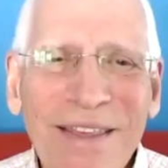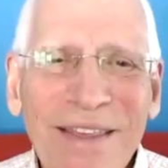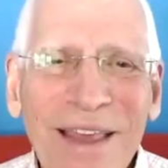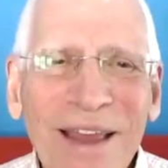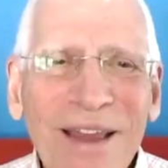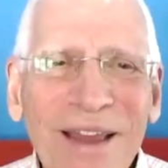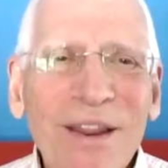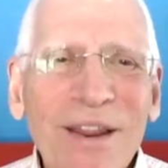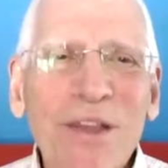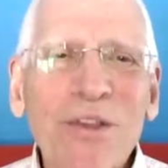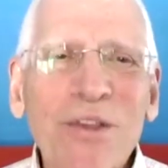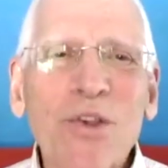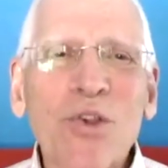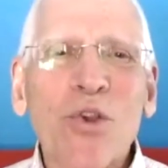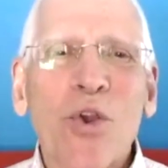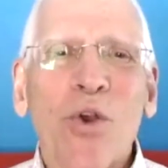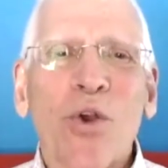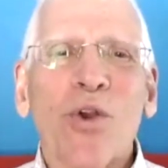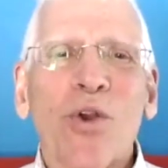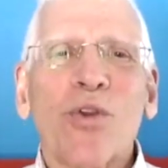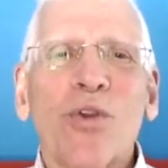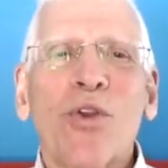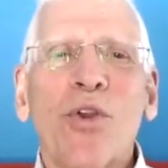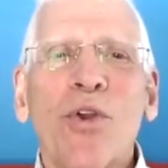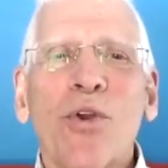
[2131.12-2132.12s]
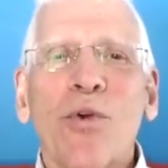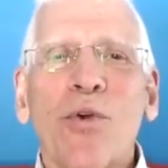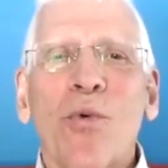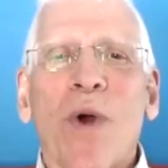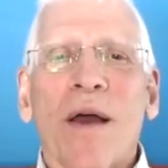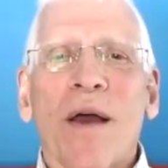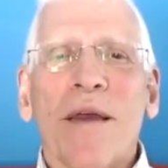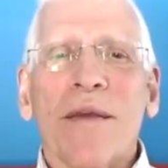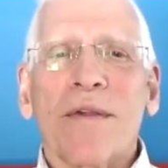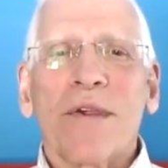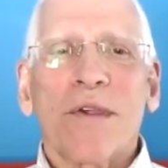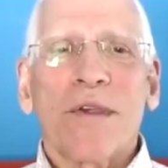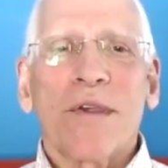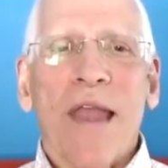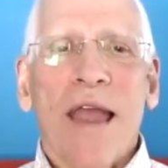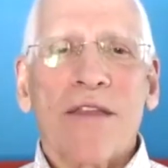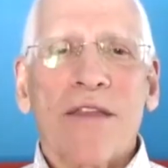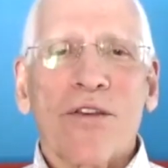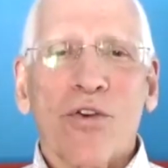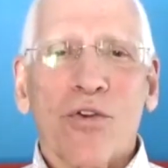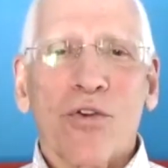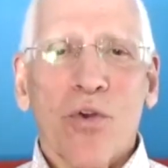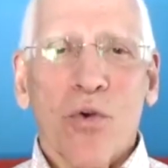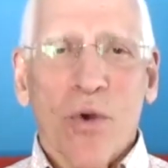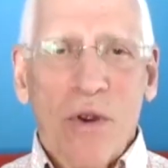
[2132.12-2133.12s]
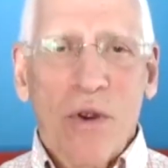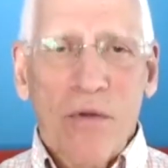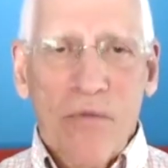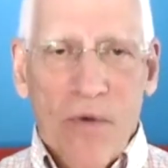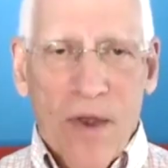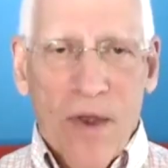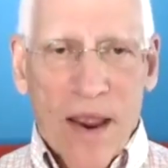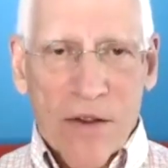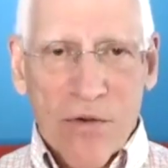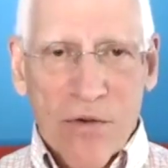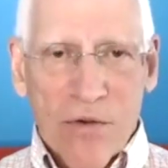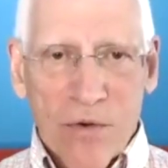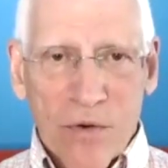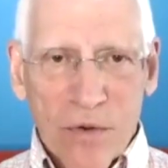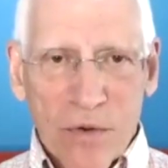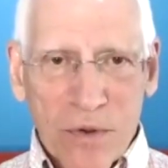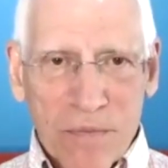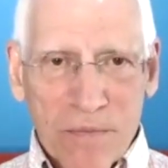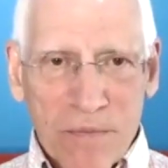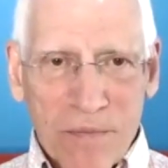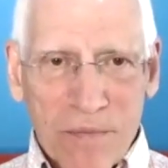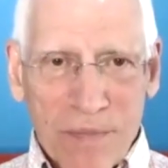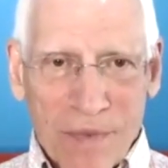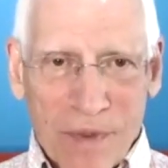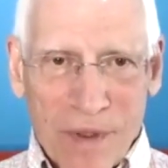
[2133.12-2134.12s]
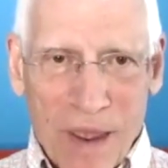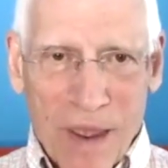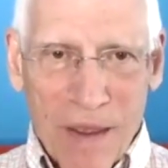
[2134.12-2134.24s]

let's turn to statutory factors. Okay.